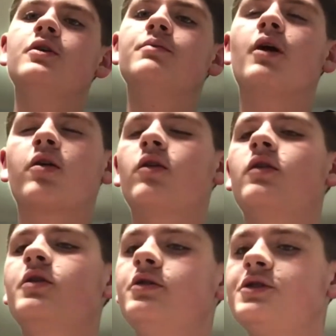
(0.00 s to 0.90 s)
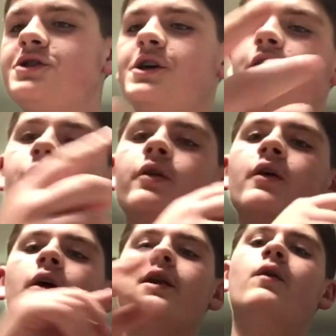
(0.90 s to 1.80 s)
parts of the Lagoon show.
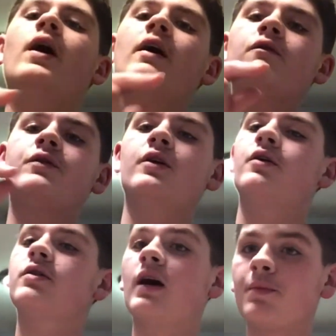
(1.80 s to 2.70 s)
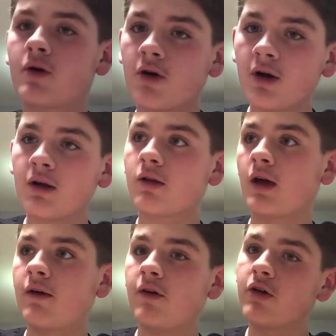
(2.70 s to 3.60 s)
Now I have to stop recording because
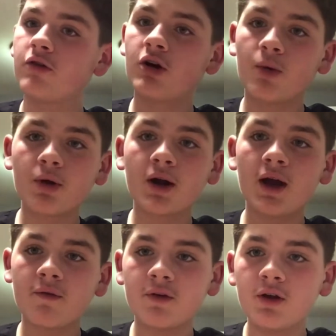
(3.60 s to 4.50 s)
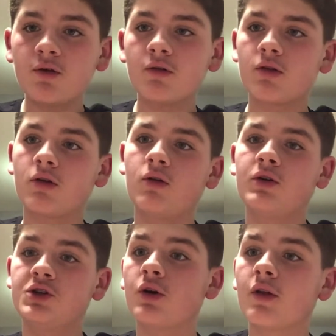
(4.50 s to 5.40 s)
I have history homework I have to do. So enjoy